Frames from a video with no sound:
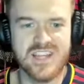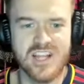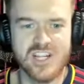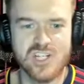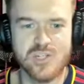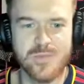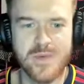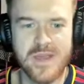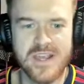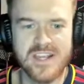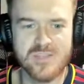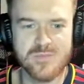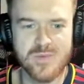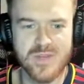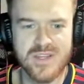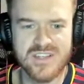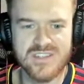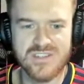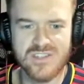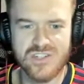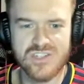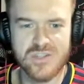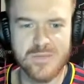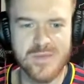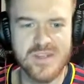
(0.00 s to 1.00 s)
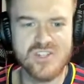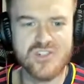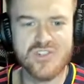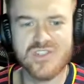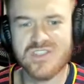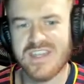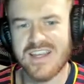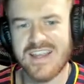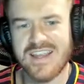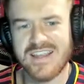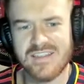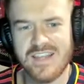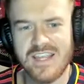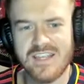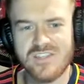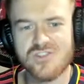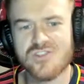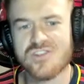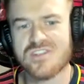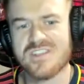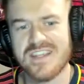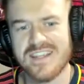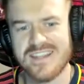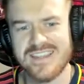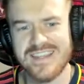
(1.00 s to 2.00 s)
touch base because there's some interesting
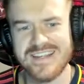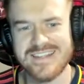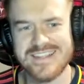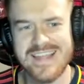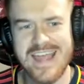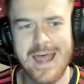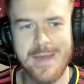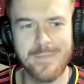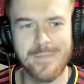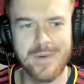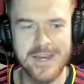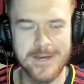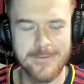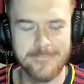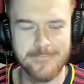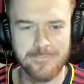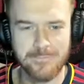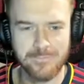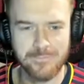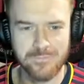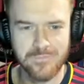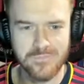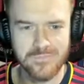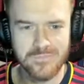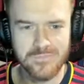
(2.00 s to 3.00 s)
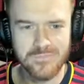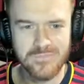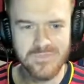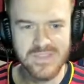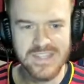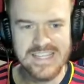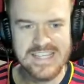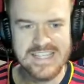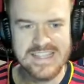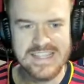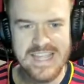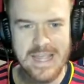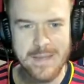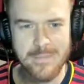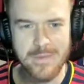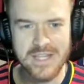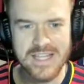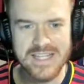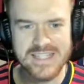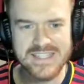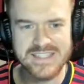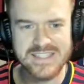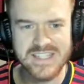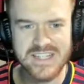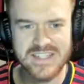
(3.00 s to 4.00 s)
interesting things happening in the
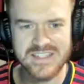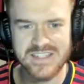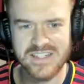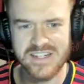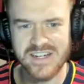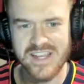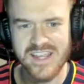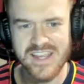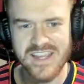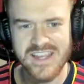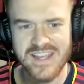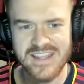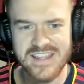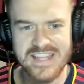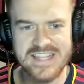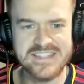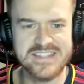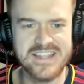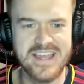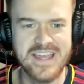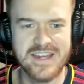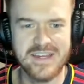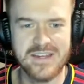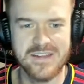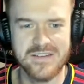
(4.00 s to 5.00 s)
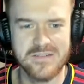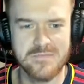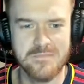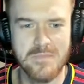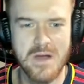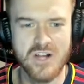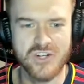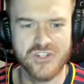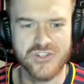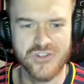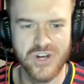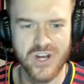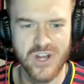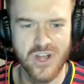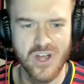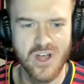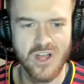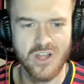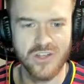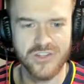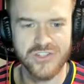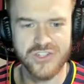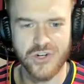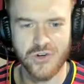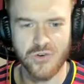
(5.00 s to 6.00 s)
MLS season. Things like
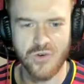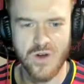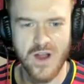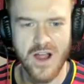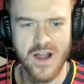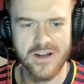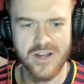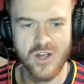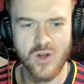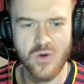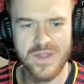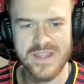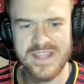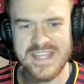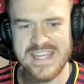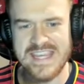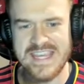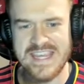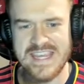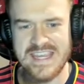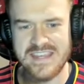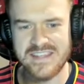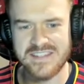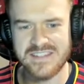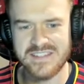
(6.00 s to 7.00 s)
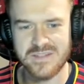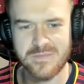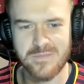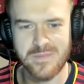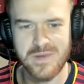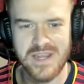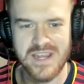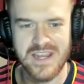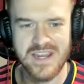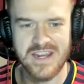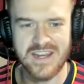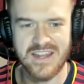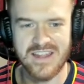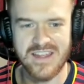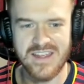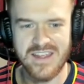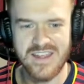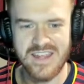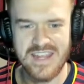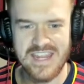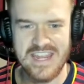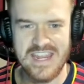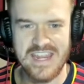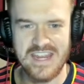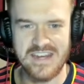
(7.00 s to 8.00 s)
Montreal, Toronto in the East being
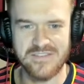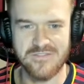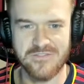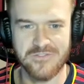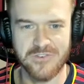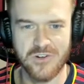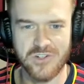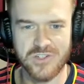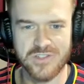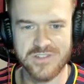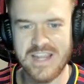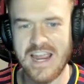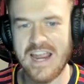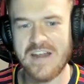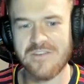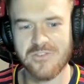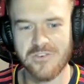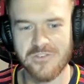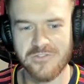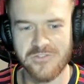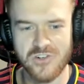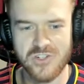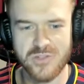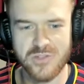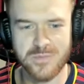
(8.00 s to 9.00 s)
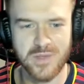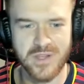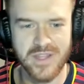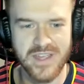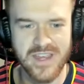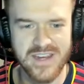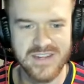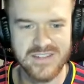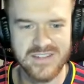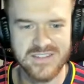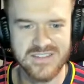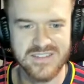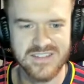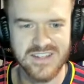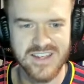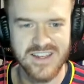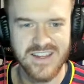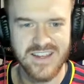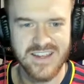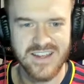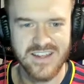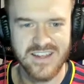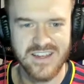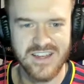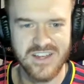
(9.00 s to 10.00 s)
in first, tied for first place.
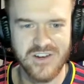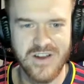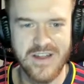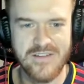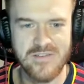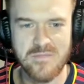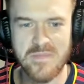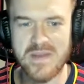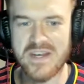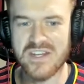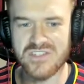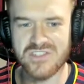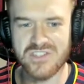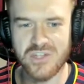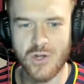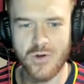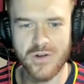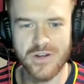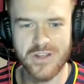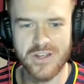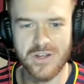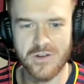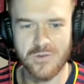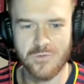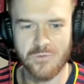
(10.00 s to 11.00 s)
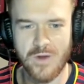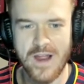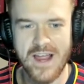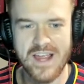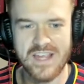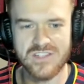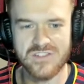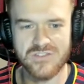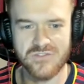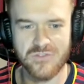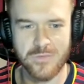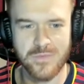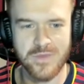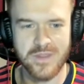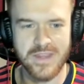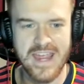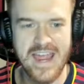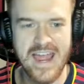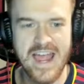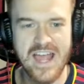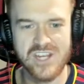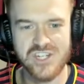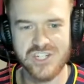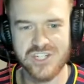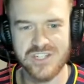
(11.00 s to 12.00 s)
Uh, you're having Minnesota rise from the
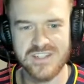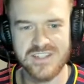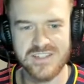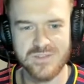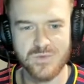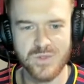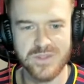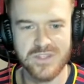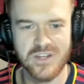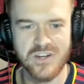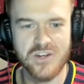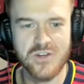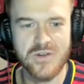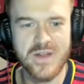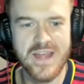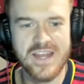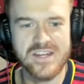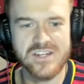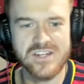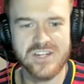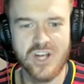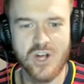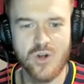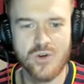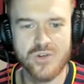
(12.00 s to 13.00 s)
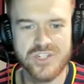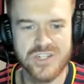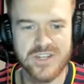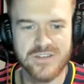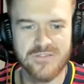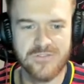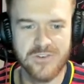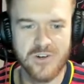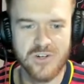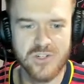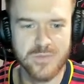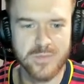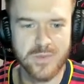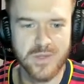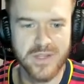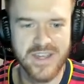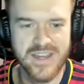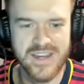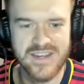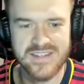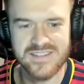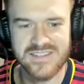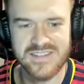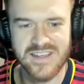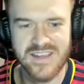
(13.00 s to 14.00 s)
ashes with their new head coach in first
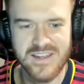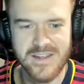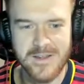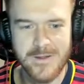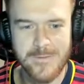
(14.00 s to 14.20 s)
place.